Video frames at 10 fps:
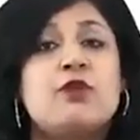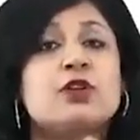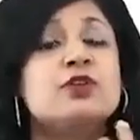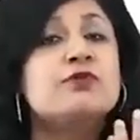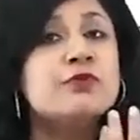
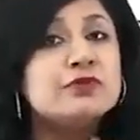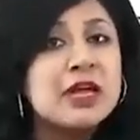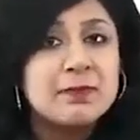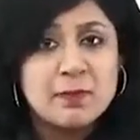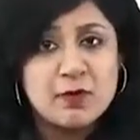40 to 50
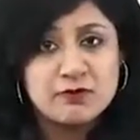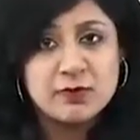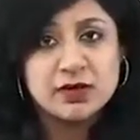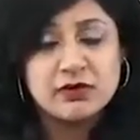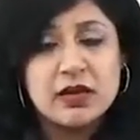mm of
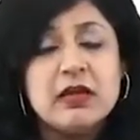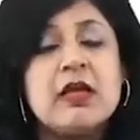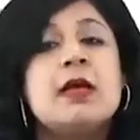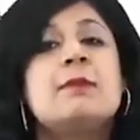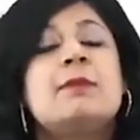mercury,
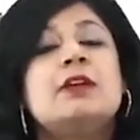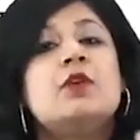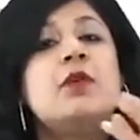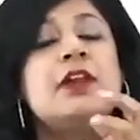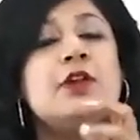but
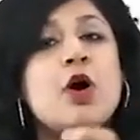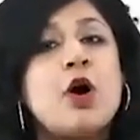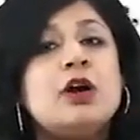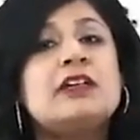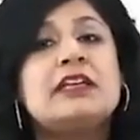you will
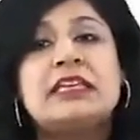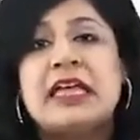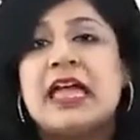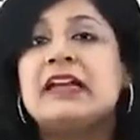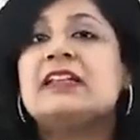not
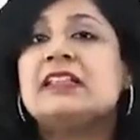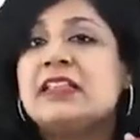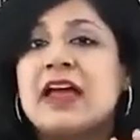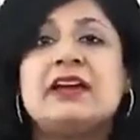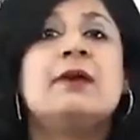get
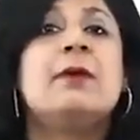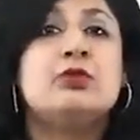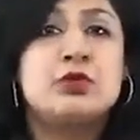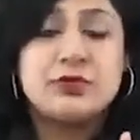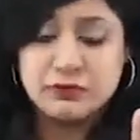that
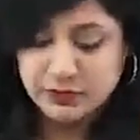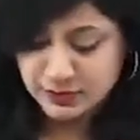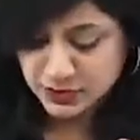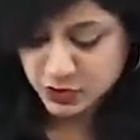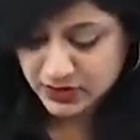amount of
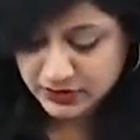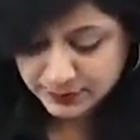inflammation in